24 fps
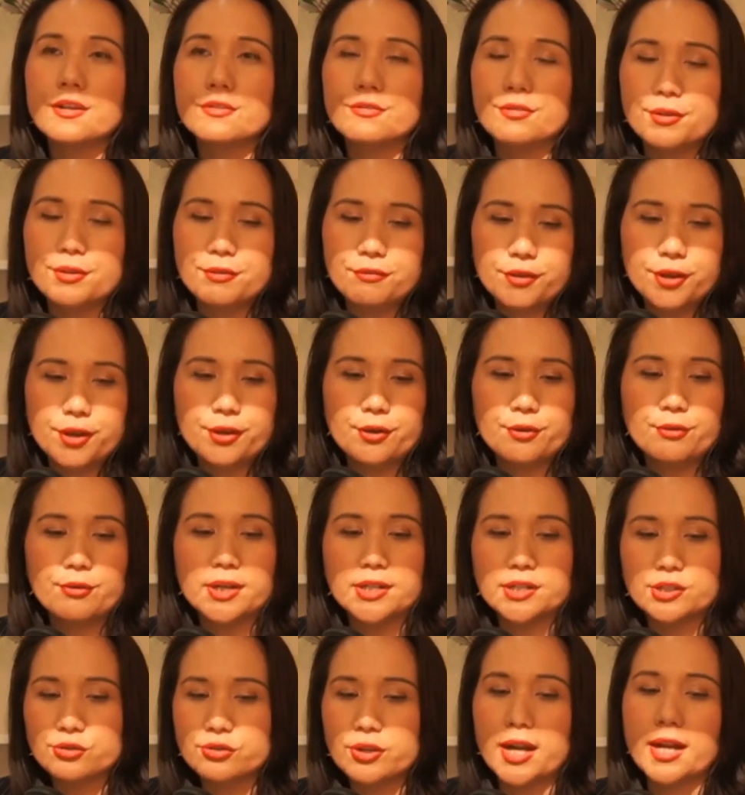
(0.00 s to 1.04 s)
review
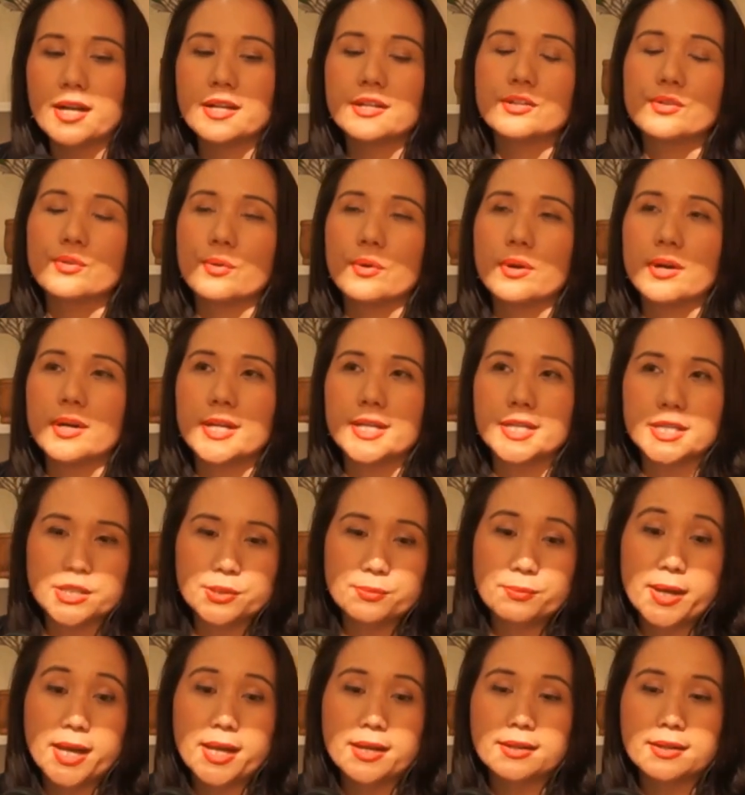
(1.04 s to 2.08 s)
and track your
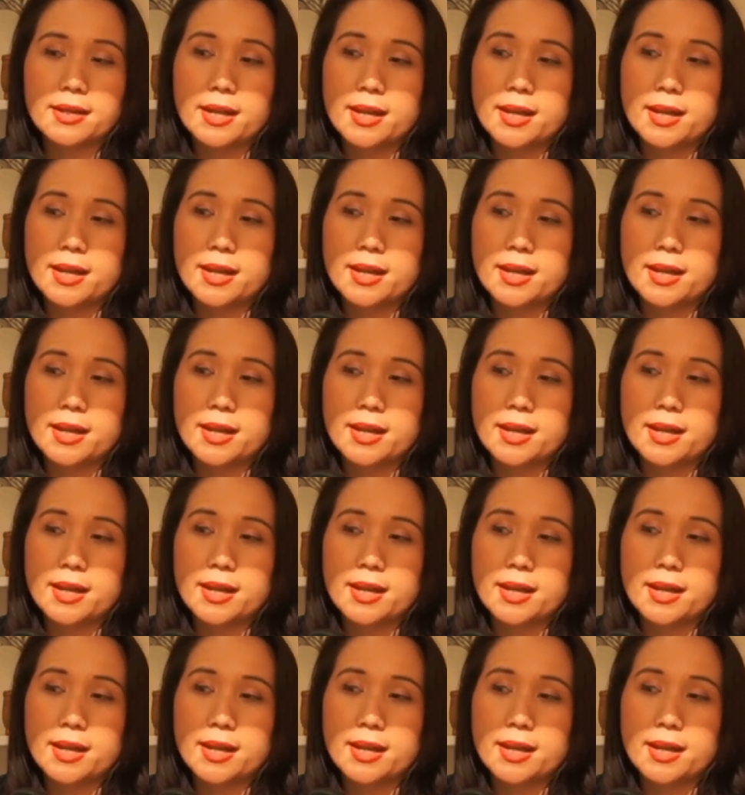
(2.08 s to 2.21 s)
expense.